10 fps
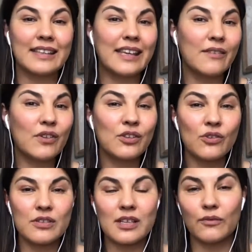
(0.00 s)
giving
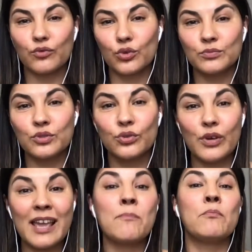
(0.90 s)
yourself room
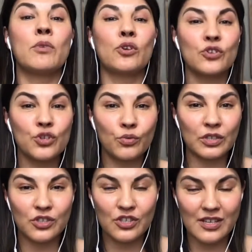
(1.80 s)
to emerge
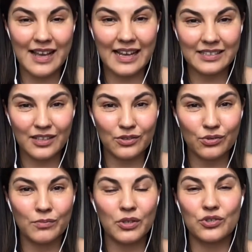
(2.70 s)
what's asking
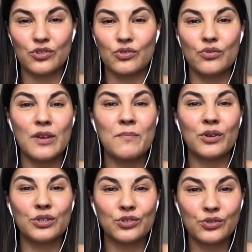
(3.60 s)
to
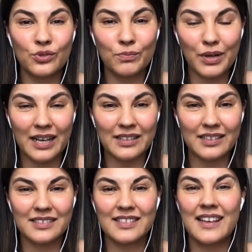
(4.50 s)
emerge new products,